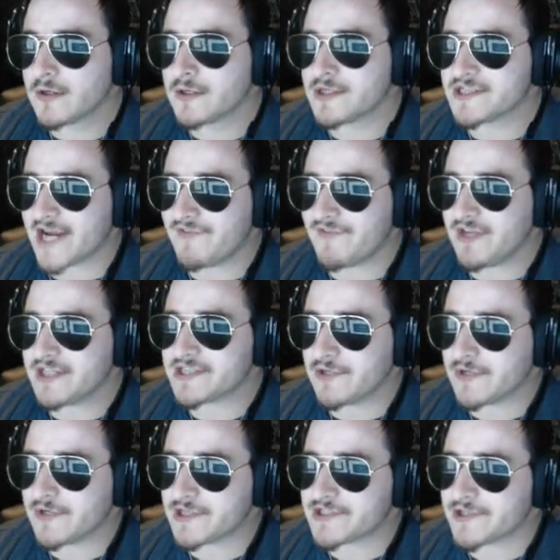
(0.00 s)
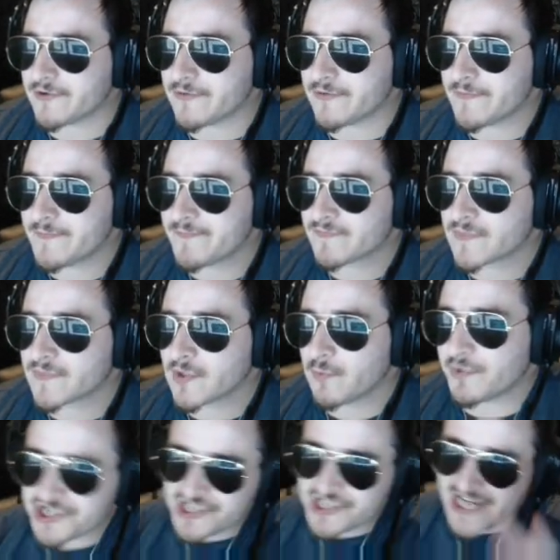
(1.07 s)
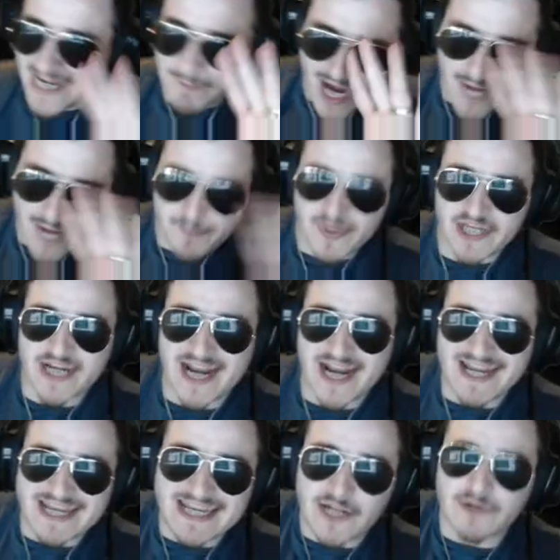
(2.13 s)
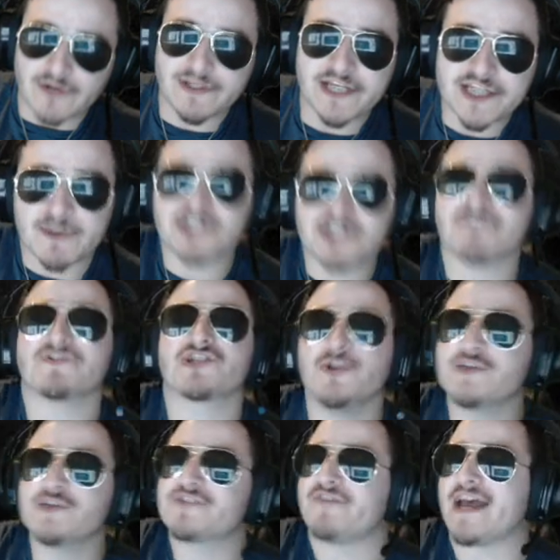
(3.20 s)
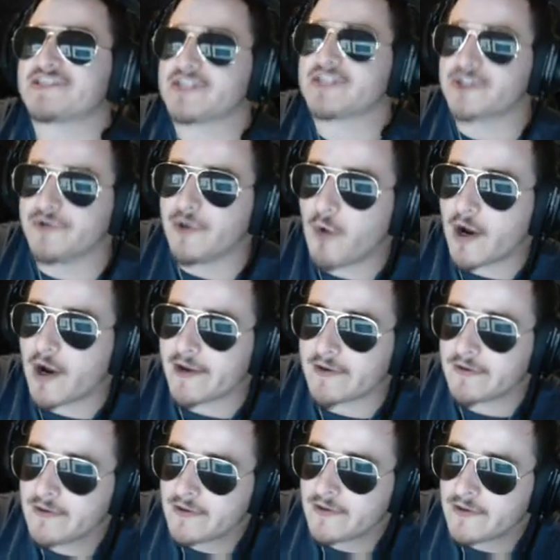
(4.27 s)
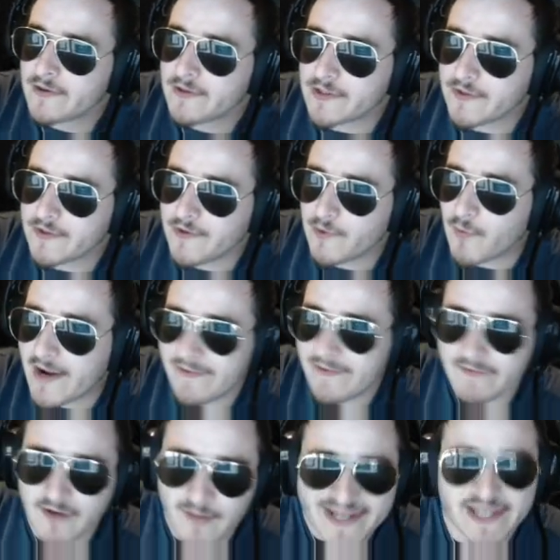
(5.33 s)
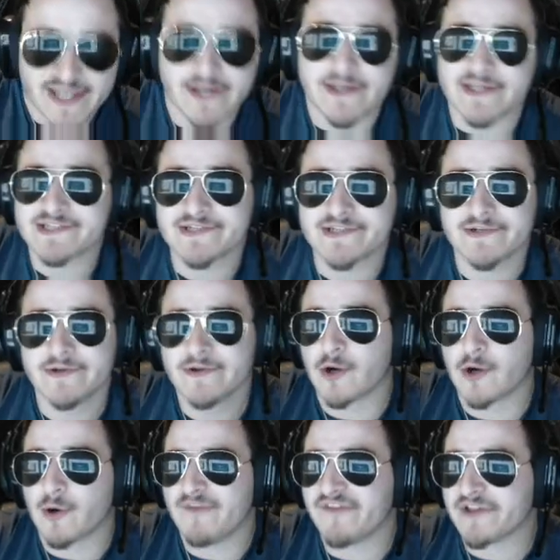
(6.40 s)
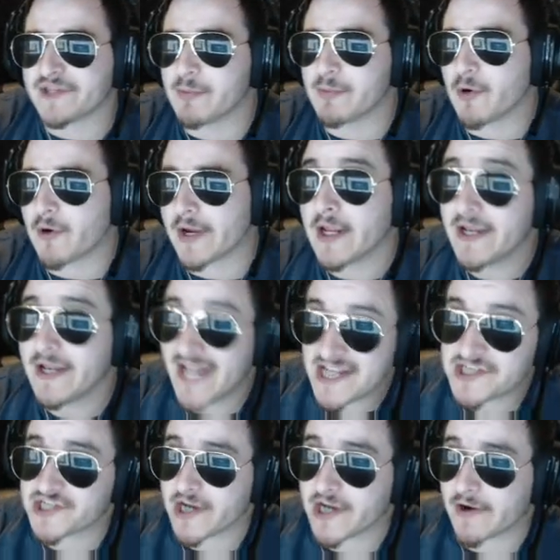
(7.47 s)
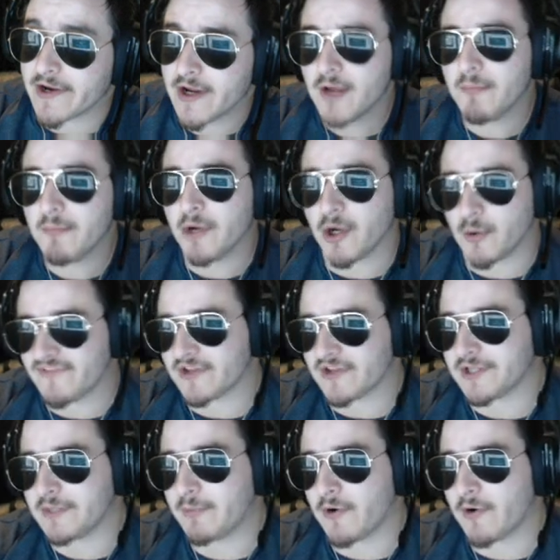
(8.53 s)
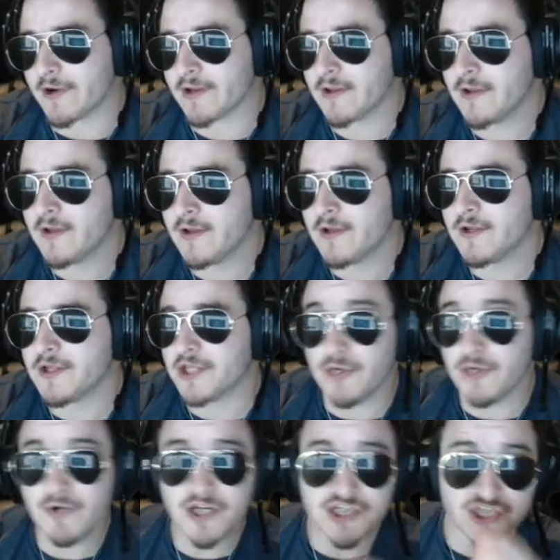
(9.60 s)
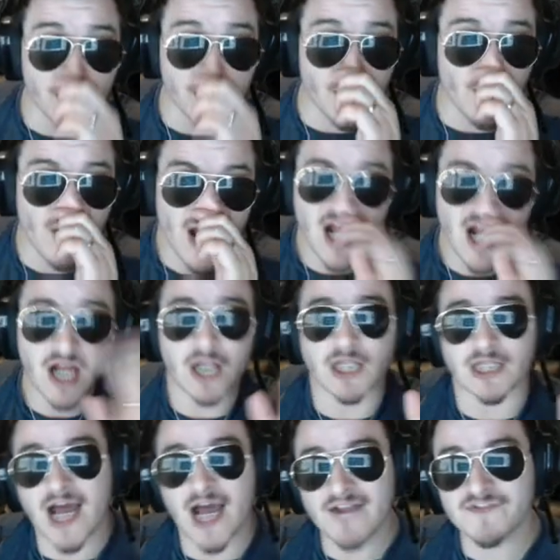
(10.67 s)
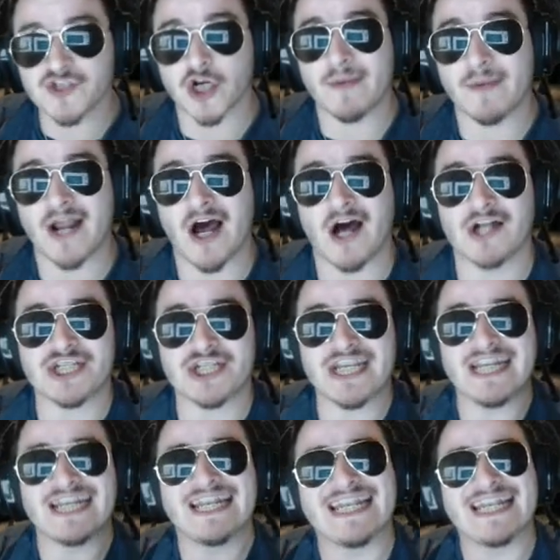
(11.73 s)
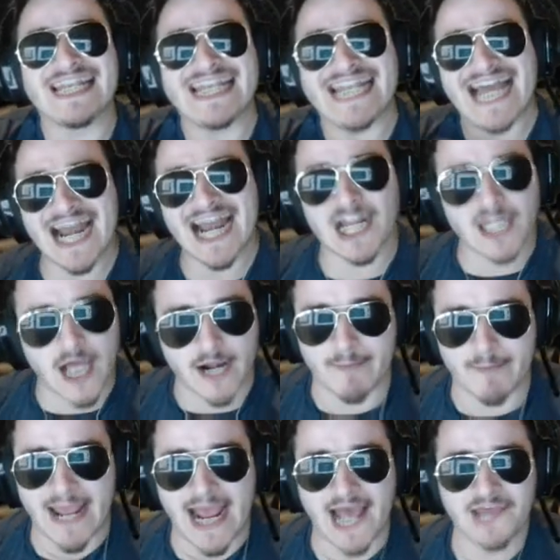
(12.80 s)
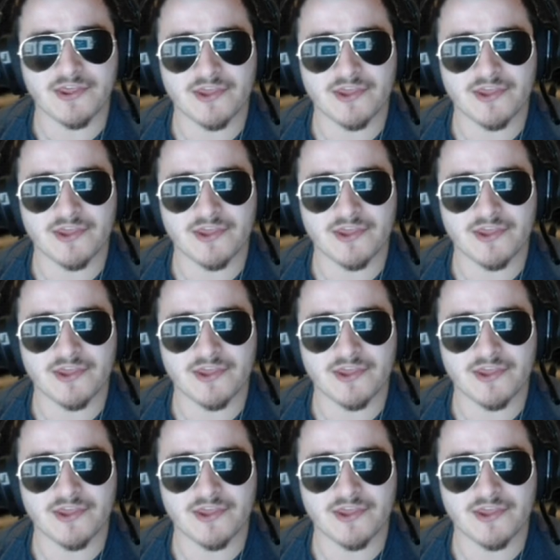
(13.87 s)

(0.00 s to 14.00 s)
Diving into Unit 2, which is, in my opinion, not nearly as much of a snooze fest as Unit 1. Unit 1, oh my goodness, horrifically boring. Necessary, but horrifically boring. Unit 2, a lot of terminology, not a lot of math,